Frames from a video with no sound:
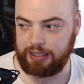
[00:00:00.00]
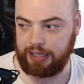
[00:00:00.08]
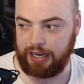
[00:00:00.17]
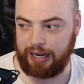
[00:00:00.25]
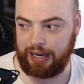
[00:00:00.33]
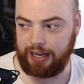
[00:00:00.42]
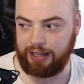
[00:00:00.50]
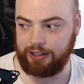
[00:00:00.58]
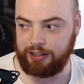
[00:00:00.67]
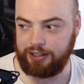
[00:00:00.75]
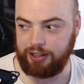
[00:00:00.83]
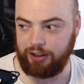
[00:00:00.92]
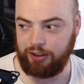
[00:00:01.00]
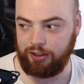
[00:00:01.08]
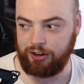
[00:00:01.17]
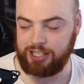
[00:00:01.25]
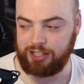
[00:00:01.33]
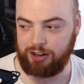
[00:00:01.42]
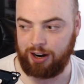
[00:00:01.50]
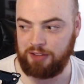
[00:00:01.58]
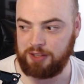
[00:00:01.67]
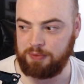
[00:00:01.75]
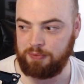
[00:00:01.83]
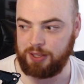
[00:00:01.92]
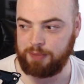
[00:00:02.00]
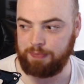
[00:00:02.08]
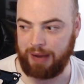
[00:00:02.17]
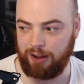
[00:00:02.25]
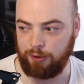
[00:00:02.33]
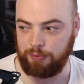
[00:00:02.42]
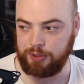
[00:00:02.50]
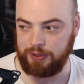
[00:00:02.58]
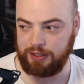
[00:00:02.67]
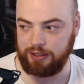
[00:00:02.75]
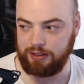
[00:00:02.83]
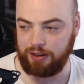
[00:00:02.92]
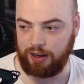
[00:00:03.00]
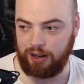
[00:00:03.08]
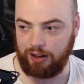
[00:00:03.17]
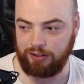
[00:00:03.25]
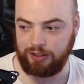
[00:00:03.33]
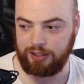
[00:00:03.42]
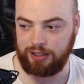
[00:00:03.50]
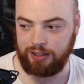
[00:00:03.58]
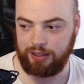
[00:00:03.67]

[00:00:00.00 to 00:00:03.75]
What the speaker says: and there's the start of this battle between Hulk